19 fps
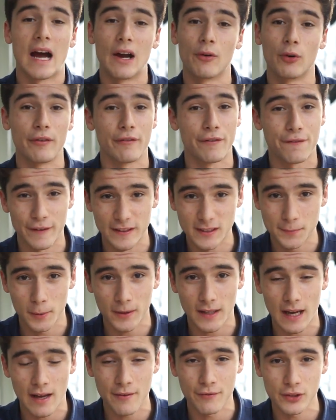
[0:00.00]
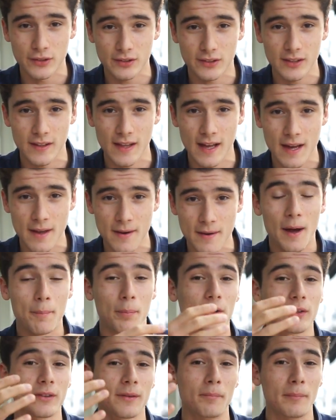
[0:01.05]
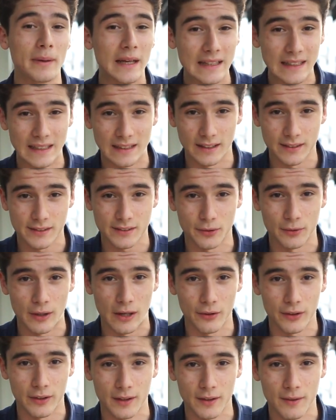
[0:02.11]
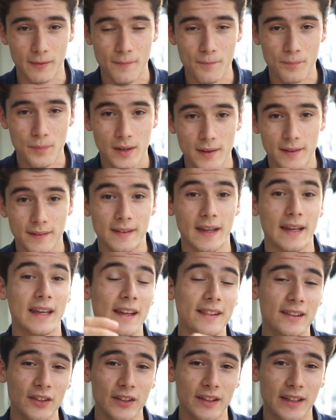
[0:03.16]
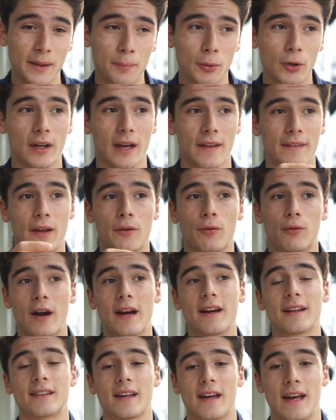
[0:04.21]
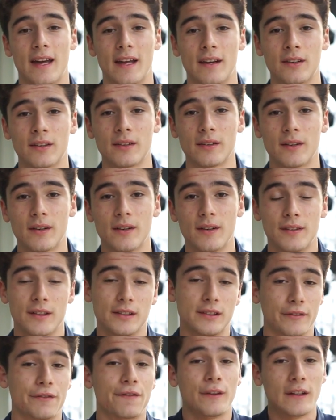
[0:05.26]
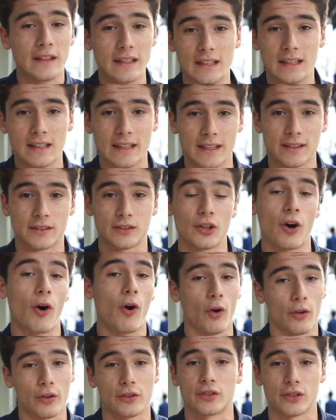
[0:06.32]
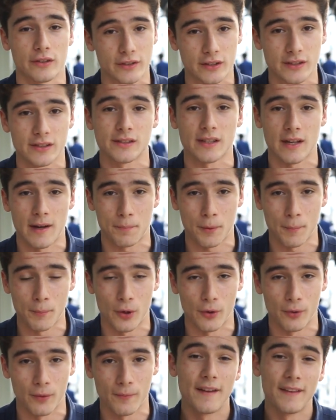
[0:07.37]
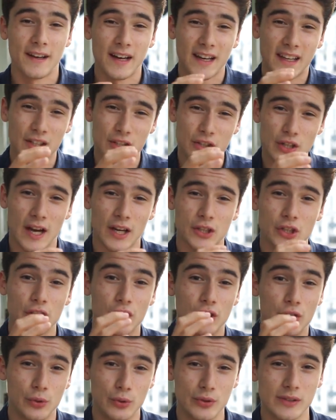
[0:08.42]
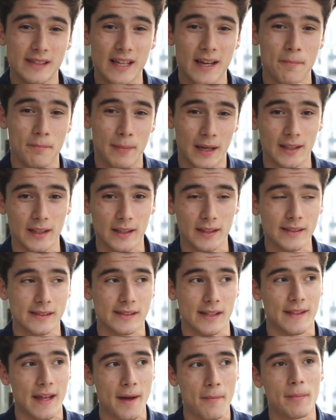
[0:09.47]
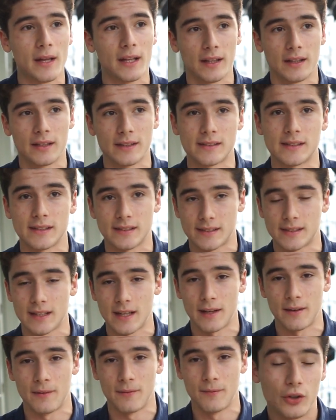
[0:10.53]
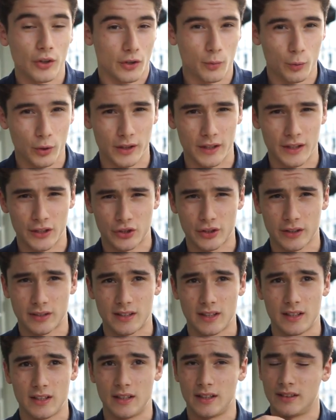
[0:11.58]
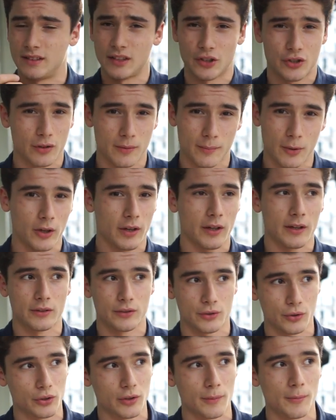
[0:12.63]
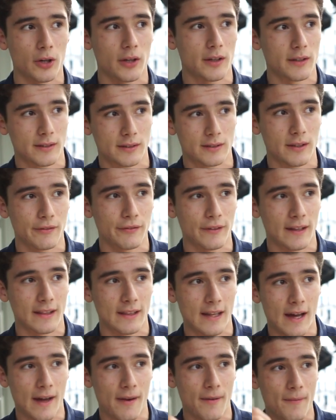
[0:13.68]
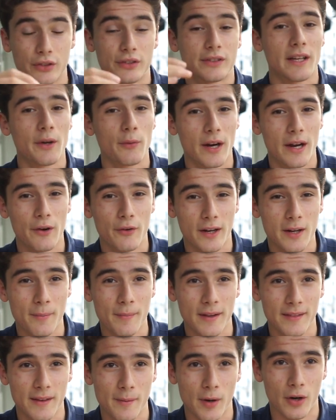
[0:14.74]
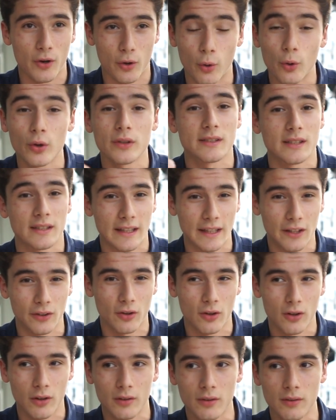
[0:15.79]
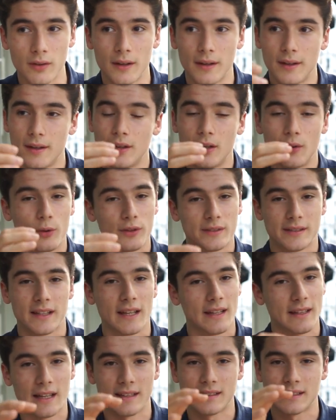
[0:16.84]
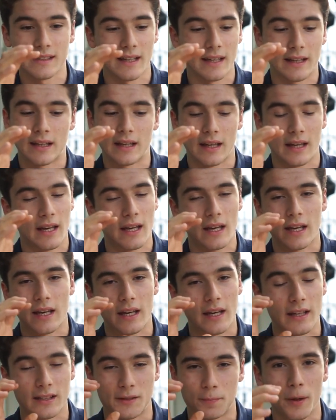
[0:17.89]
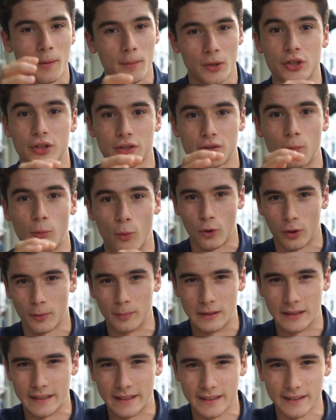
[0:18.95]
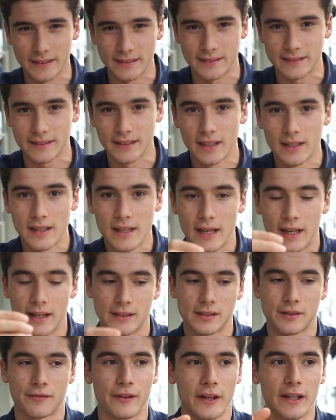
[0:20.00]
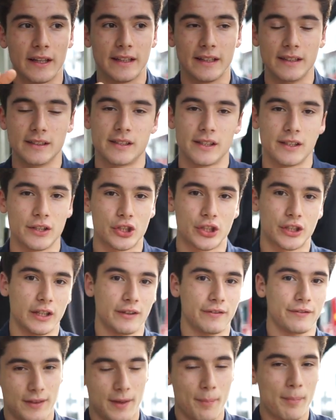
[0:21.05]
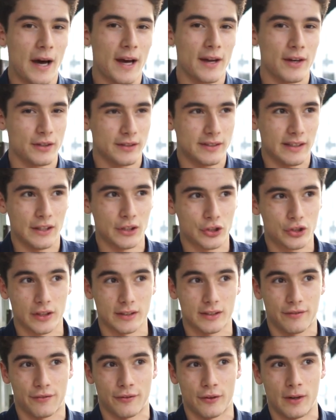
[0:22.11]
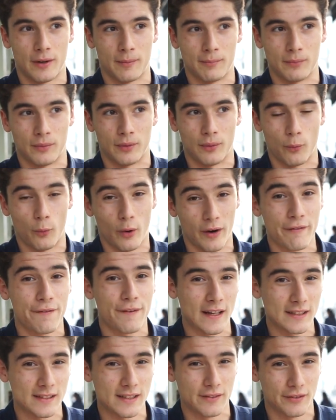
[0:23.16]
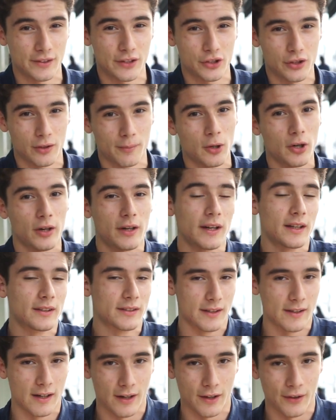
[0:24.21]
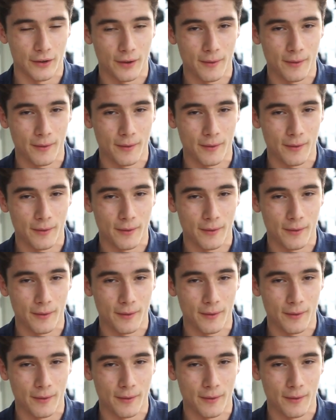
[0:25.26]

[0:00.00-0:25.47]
I run Facebook adverts to that. I build a mailing list around it. They get their ebook, and then right at the end, there's affiliate links to all the services I promote. And then I can actually use that mailing list, and that mailing list has said, look, we're interested in digital marketing, social marketing, stuff like that. So say when I recommend them a course later on, once again, that's like, it's pretty much just warm leads, and it's very easy to shift the buyer's interest from one facet of digital marketing to the other.